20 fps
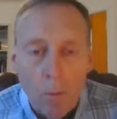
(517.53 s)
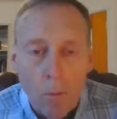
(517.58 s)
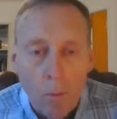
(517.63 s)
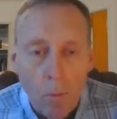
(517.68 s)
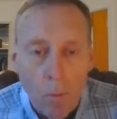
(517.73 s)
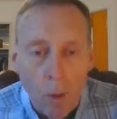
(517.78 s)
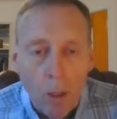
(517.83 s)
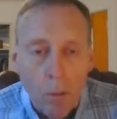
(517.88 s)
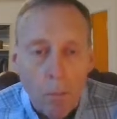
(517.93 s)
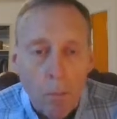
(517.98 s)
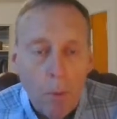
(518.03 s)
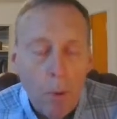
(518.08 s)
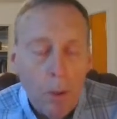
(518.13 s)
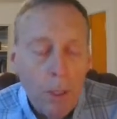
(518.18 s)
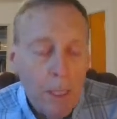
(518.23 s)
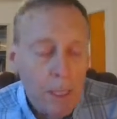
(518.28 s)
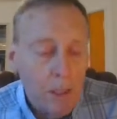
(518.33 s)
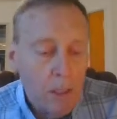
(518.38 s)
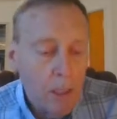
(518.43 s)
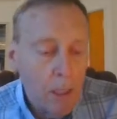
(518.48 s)
the
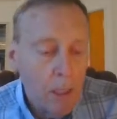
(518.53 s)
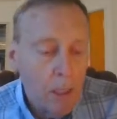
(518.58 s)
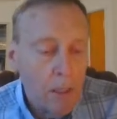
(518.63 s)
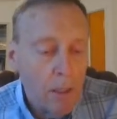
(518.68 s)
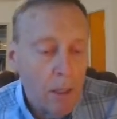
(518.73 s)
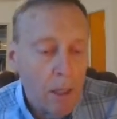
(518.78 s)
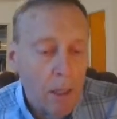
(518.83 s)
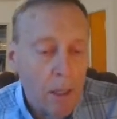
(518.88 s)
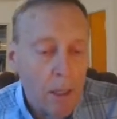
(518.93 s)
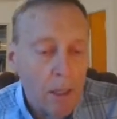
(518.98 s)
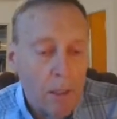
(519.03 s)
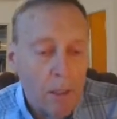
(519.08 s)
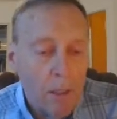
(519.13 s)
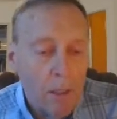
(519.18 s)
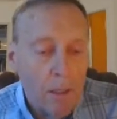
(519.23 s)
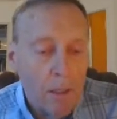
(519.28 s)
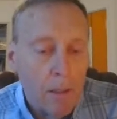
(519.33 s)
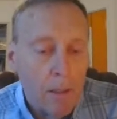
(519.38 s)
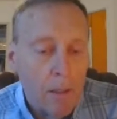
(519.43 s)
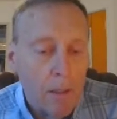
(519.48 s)
point is that
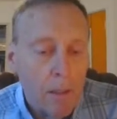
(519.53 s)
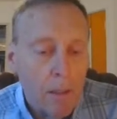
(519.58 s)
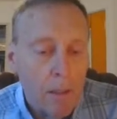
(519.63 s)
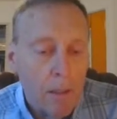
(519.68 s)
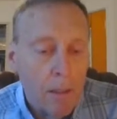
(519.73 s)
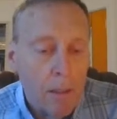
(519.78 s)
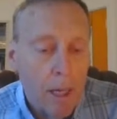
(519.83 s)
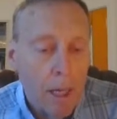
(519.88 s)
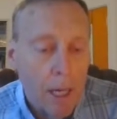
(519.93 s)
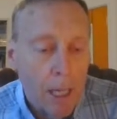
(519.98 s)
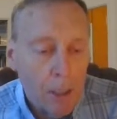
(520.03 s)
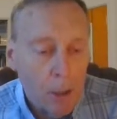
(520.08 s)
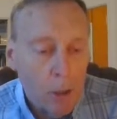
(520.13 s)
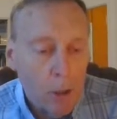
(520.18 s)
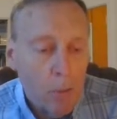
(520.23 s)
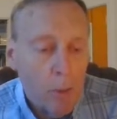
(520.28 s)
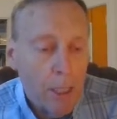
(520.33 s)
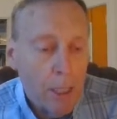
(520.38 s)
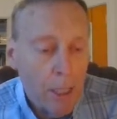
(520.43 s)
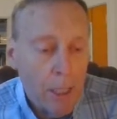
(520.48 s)
I
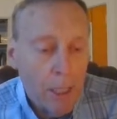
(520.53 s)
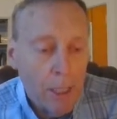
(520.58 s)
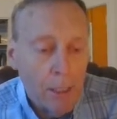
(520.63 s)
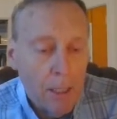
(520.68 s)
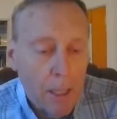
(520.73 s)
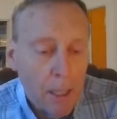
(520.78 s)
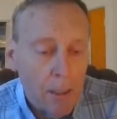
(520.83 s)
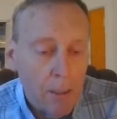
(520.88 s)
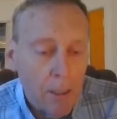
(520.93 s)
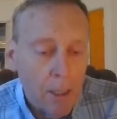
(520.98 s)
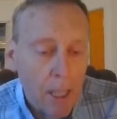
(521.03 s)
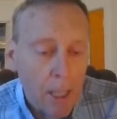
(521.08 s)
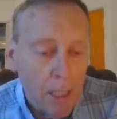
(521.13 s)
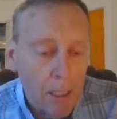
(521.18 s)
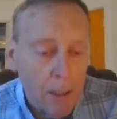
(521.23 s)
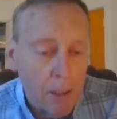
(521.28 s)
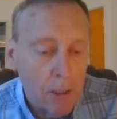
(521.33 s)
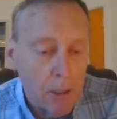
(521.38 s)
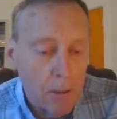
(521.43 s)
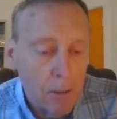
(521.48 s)
should have read the entire
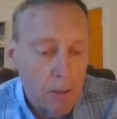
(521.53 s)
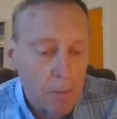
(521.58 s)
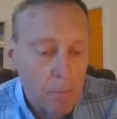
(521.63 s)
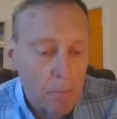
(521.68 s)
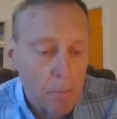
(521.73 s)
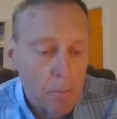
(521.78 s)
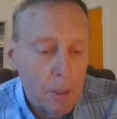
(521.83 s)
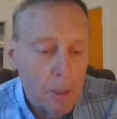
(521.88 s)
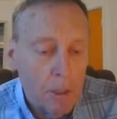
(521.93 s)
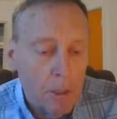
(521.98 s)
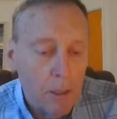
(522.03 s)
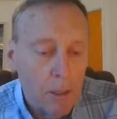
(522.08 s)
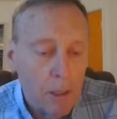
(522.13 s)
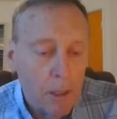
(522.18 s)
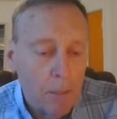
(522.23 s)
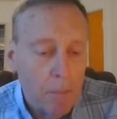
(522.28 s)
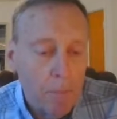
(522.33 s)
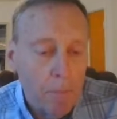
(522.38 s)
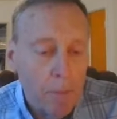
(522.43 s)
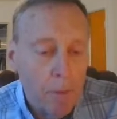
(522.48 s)
text, but
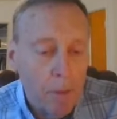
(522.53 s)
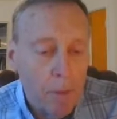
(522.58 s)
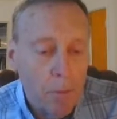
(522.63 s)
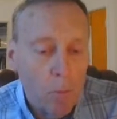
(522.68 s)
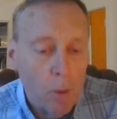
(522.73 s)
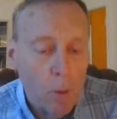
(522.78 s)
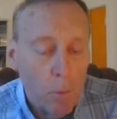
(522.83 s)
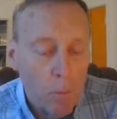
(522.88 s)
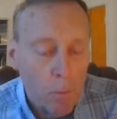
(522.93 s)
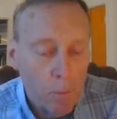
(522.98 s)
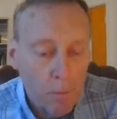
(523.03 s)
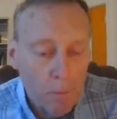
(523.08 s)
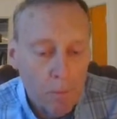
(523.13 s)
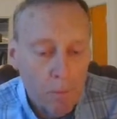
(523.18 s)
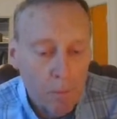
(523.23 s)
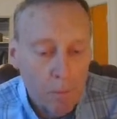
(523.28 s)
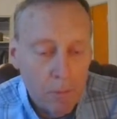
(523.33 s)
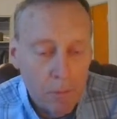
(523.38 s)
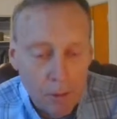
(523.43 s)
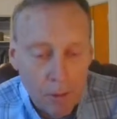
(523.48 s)

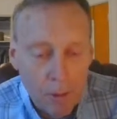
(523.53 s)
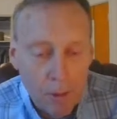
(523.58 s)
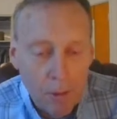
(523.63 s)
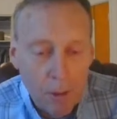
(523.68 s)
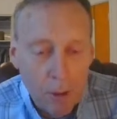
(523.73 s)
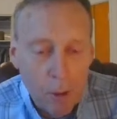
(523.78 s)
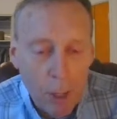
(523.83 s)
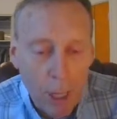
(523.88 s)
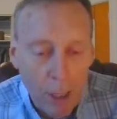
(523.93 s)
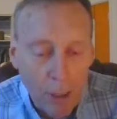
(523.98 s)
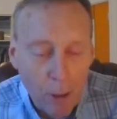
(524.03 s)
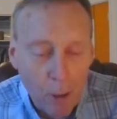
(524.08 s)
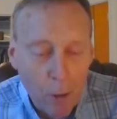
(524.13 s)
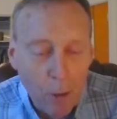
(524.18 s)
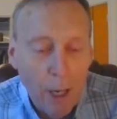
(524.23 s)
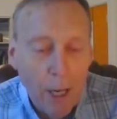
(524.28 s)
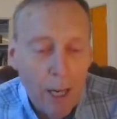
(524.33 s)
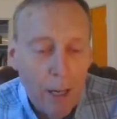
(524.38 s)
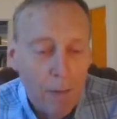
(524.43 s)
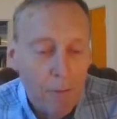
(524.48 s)
no doubt
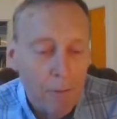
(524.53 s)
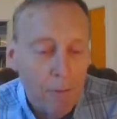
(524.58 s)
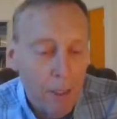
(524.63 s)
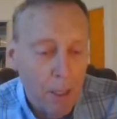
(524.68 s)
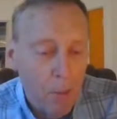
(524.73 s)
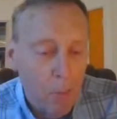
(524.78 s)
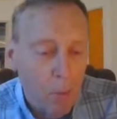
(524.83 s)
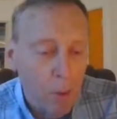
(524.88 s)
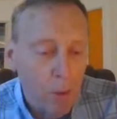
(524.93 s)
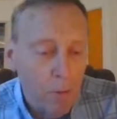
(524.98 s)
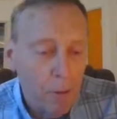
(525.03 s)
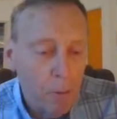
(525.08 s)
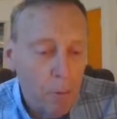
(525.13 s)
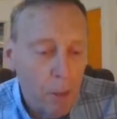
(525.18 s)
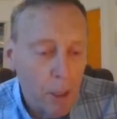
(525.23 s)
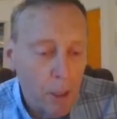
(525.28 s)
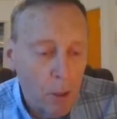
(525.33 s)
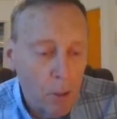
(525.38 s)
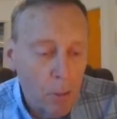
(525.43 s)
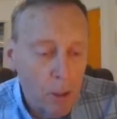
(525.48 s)
you have, and we're
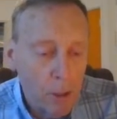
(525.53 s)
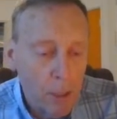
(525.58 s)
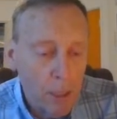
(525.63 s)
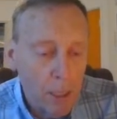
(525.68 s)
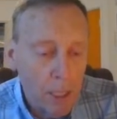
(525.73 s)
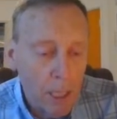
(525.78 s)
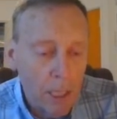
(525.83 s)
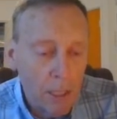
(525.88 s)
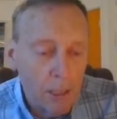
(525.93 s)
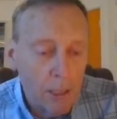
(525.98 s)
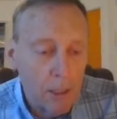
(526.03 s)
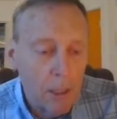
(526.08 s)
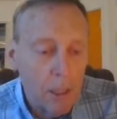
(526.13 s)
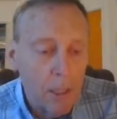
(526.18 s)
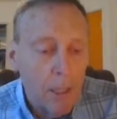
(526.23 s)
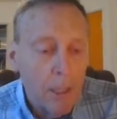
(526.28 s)
familiar with the text,